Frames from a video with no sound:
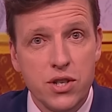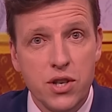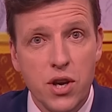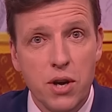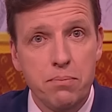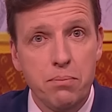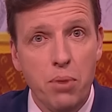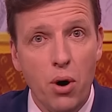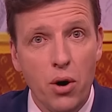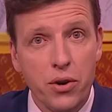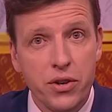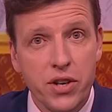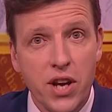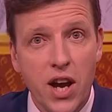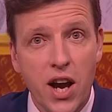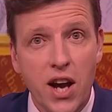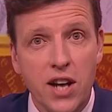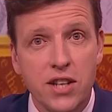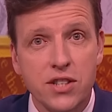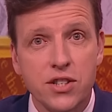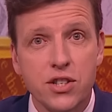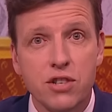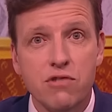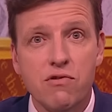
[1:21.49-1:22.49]
her
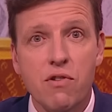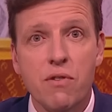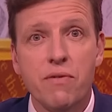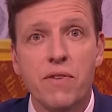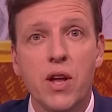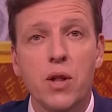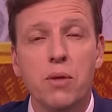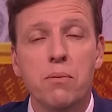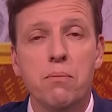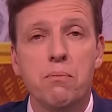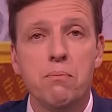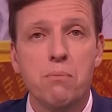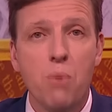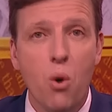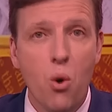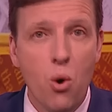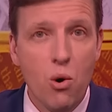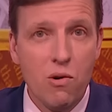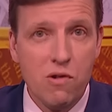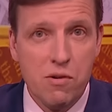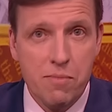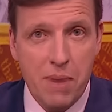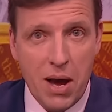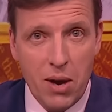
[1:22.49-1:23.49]
podcast to reveal
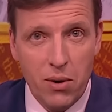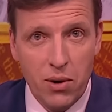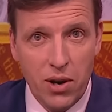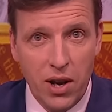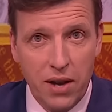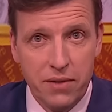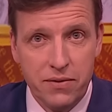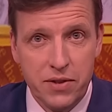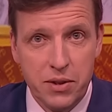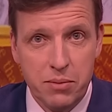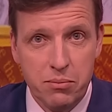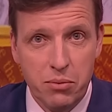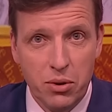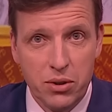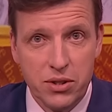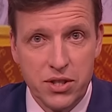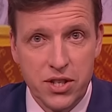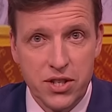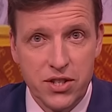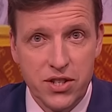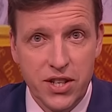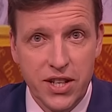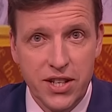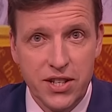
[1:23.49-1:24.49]
more about life in
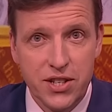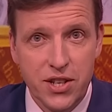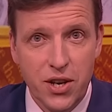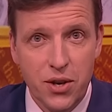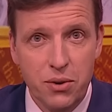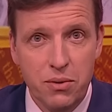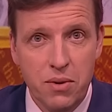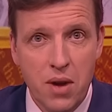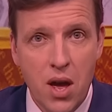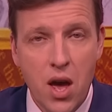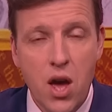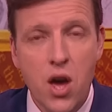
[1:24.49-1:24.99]
Montecito.